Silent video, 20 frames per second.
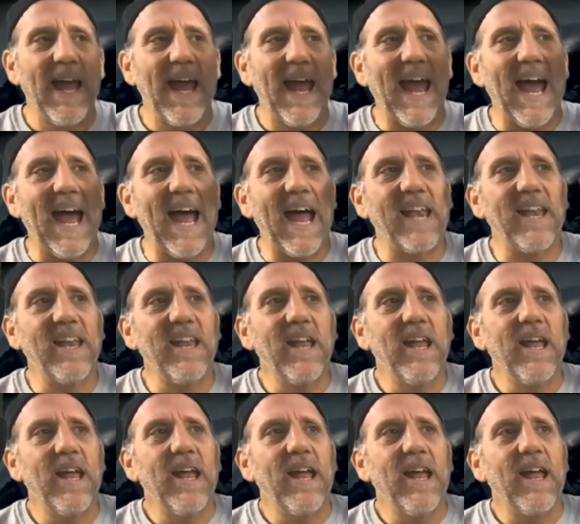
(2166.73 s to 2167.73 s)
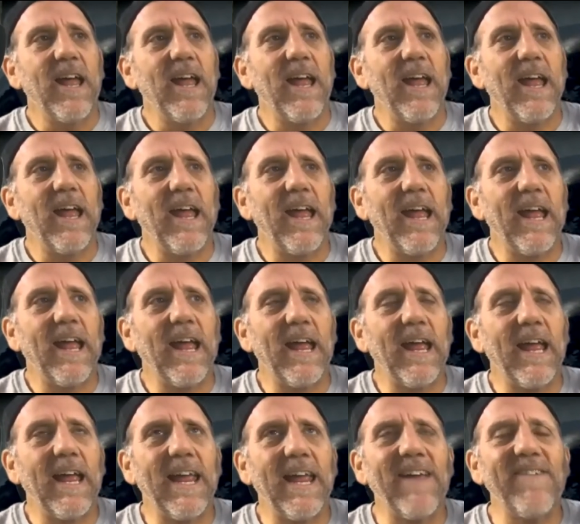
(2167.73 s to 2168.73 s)
And
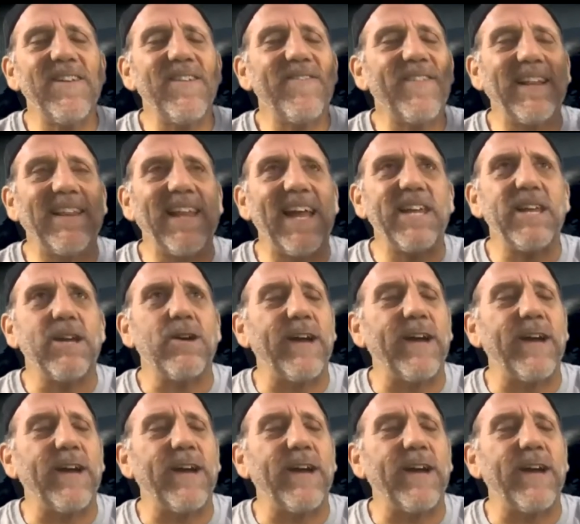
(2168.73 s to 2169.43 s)
even if they let you,